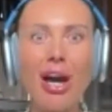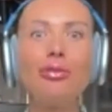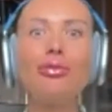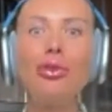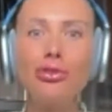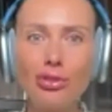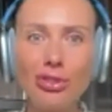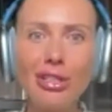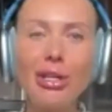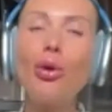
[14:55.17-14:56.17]

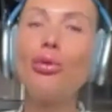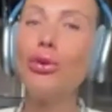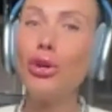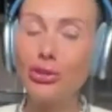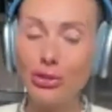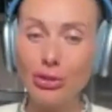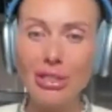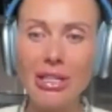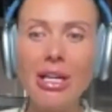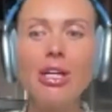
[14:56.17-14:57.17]
unfortunately or
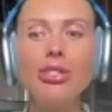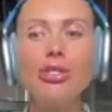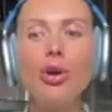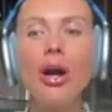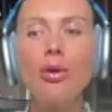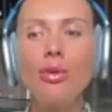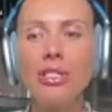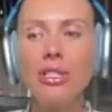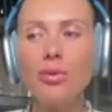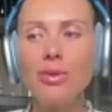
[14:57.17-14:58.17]
fortunately. So, how we
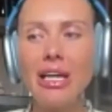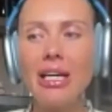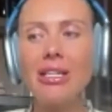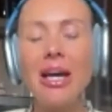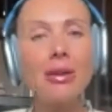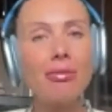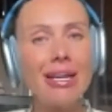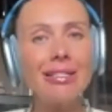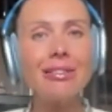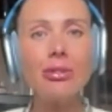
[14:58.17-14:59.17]
deal with that? I
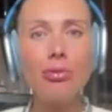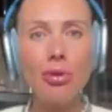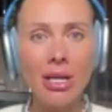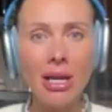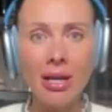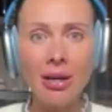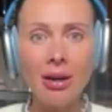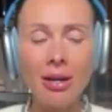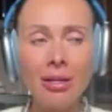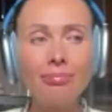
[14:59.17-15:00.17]
created Iryna
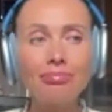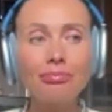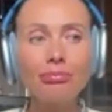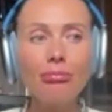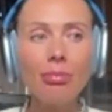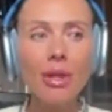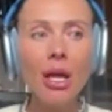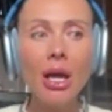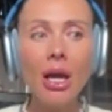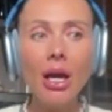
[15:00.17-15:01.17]
AI.
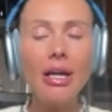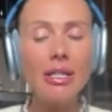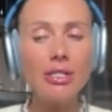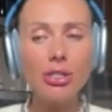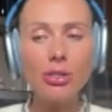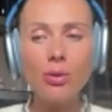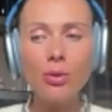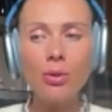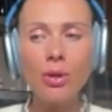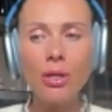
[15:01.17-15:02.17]
It's
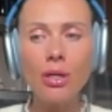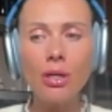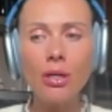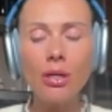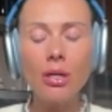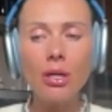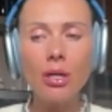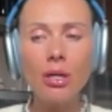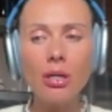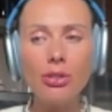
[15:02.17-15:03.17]
your
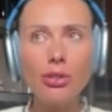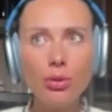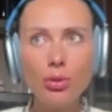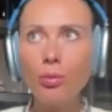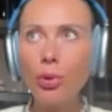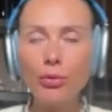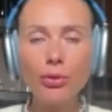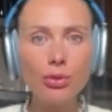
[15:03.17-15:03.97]
tool, perfect